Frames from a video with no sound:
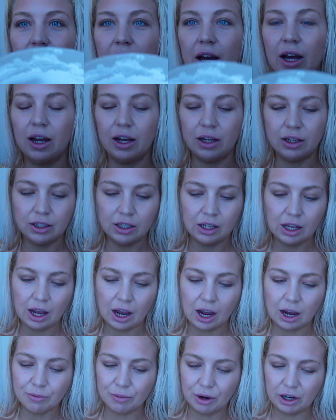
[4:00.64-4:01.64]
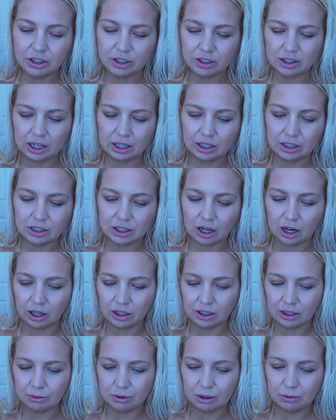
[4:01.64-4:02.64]
hair. I might just add a
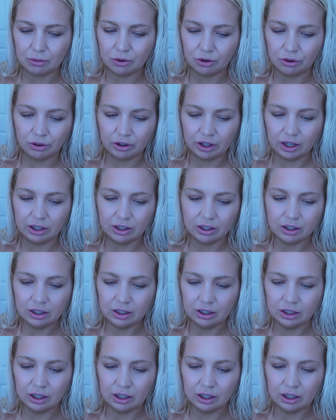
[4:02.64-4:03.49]
tiny bit more in,